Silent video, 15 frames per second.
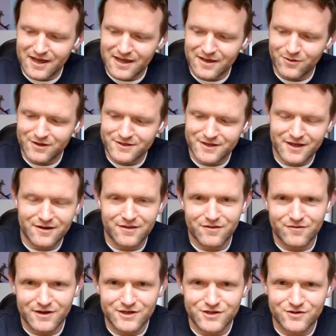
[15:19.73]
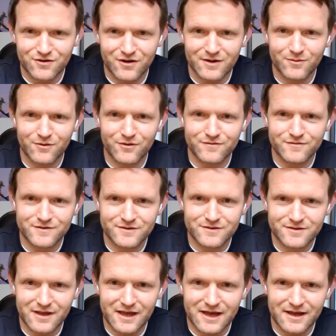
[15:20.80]
ABs had 3 strike
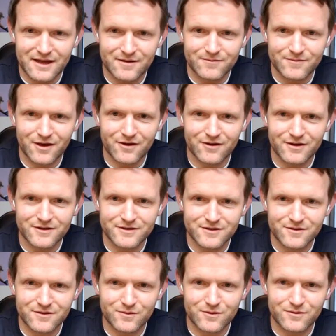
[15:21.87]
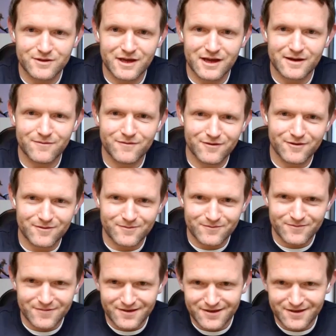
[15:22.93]
moves going into the World Cup from